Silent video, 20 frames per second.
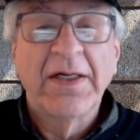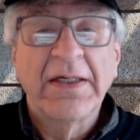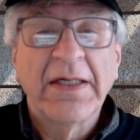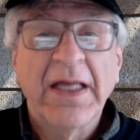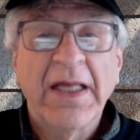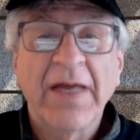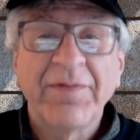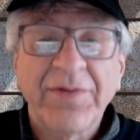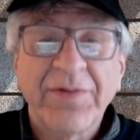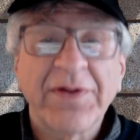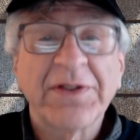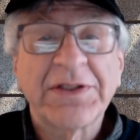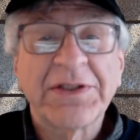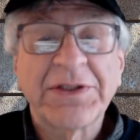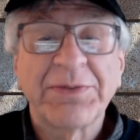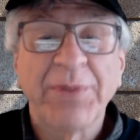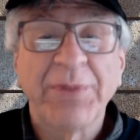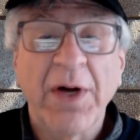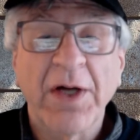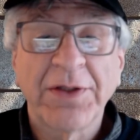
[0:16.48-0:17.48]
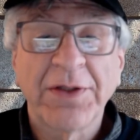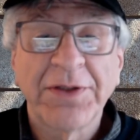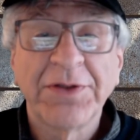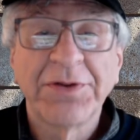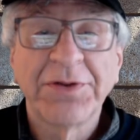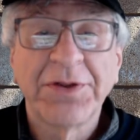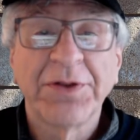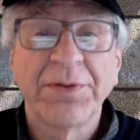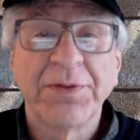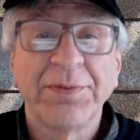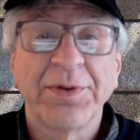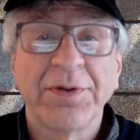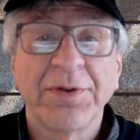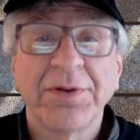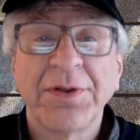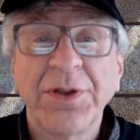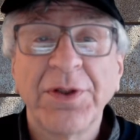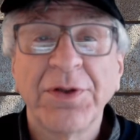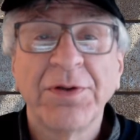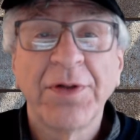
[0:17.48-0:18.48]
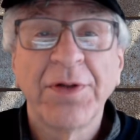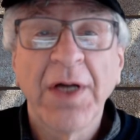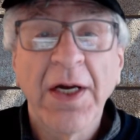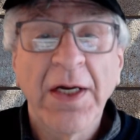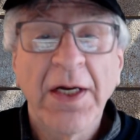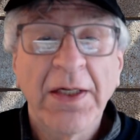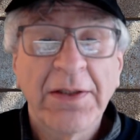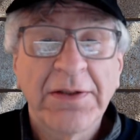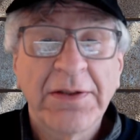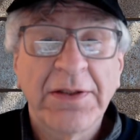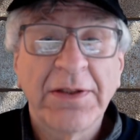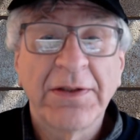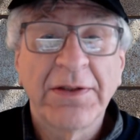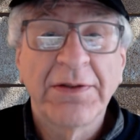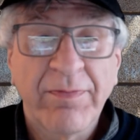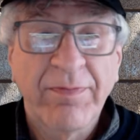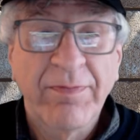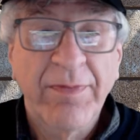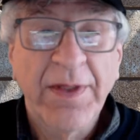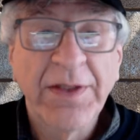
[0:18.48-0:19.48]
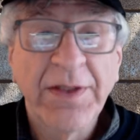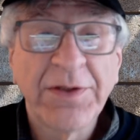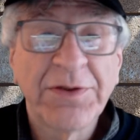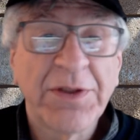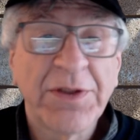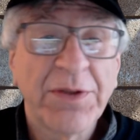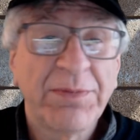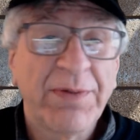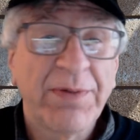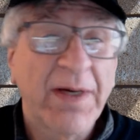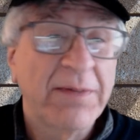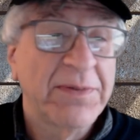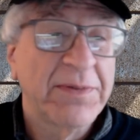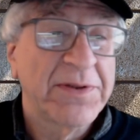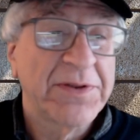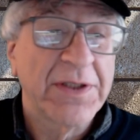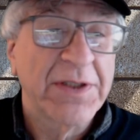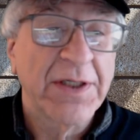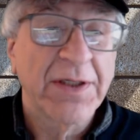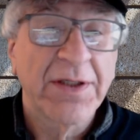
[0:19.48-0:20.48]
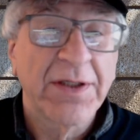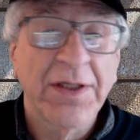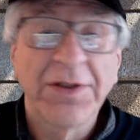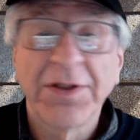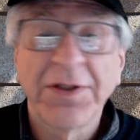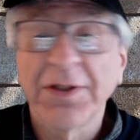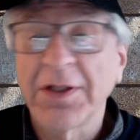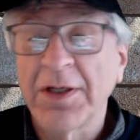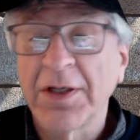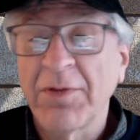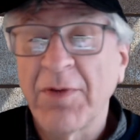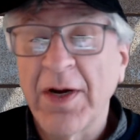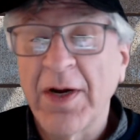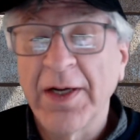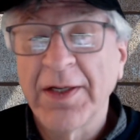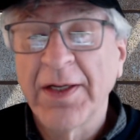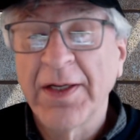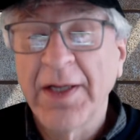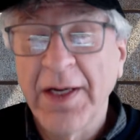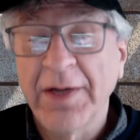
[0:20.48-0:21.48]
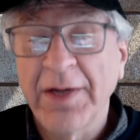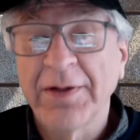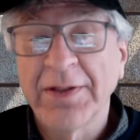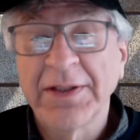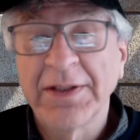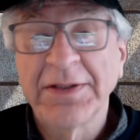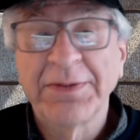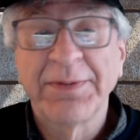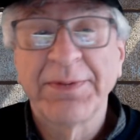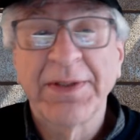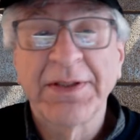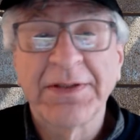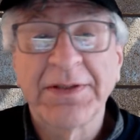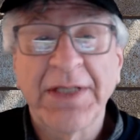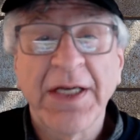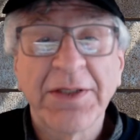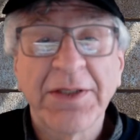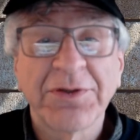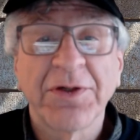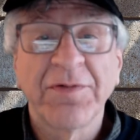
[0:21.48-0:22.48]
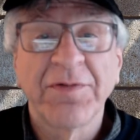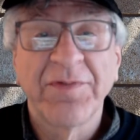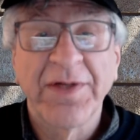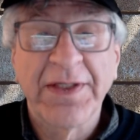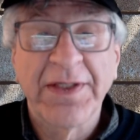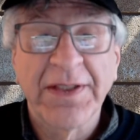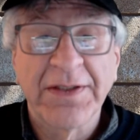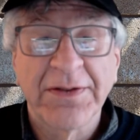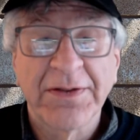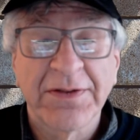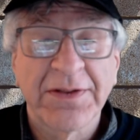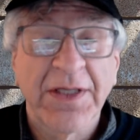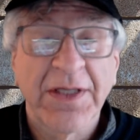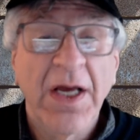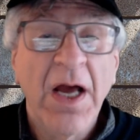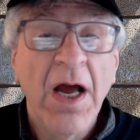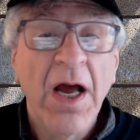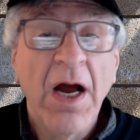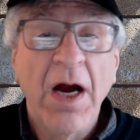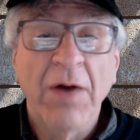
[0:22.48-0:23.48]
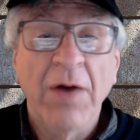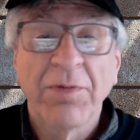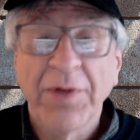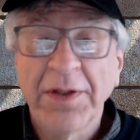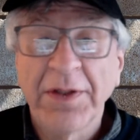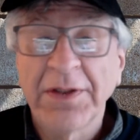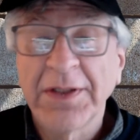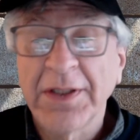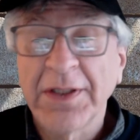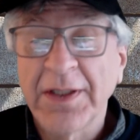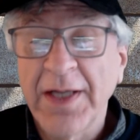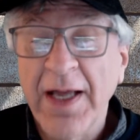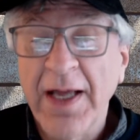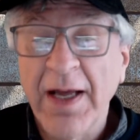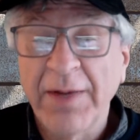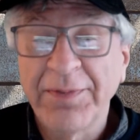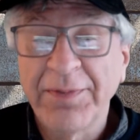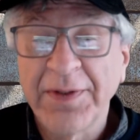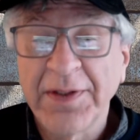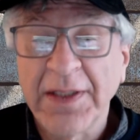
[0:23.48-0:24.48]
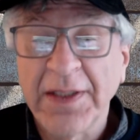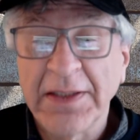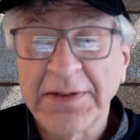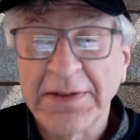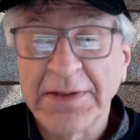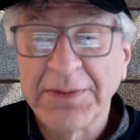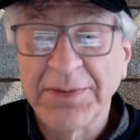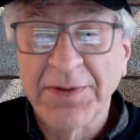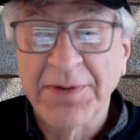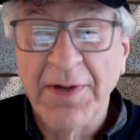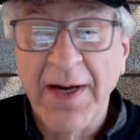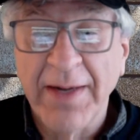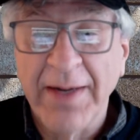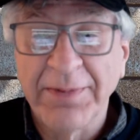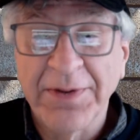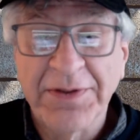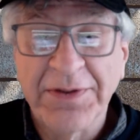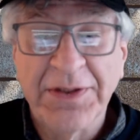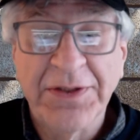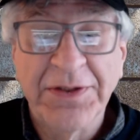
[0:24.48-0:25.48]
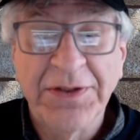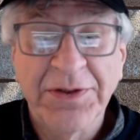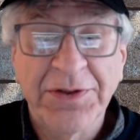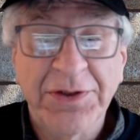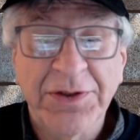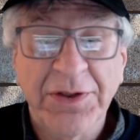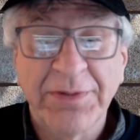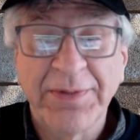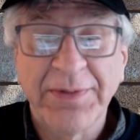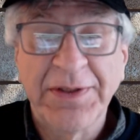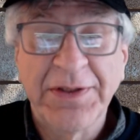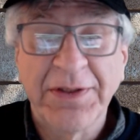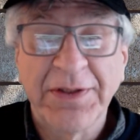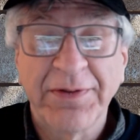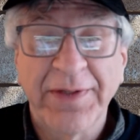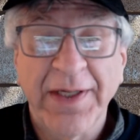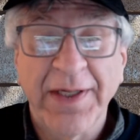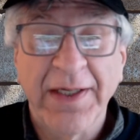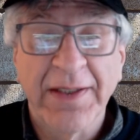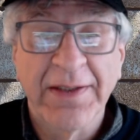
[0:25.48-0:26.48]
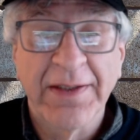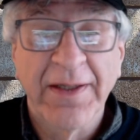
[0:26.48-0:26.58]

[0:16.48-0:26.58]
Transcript: If you're a small YouTuber new to YouTube publishing, then you're going to want to hear this because intro videos are really going to help you get subscribers, and you should be doing it.